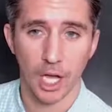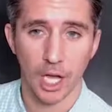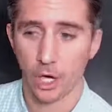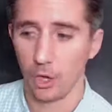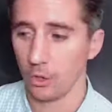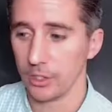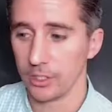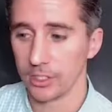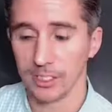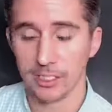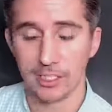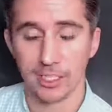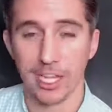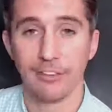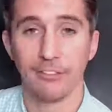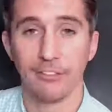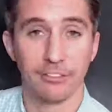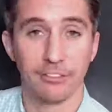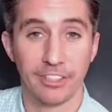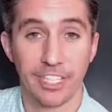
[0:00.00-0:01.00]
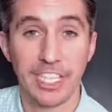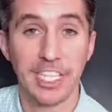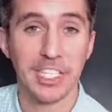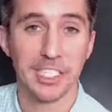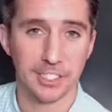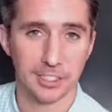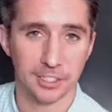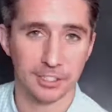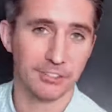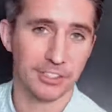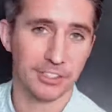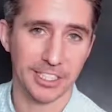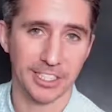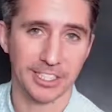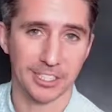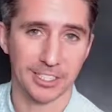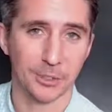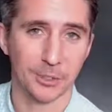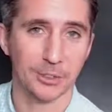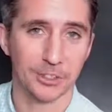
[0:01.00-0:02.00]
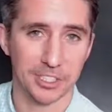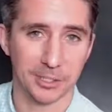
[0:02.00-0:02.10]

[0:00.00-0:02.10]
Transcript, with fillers: or this level of heat of lead score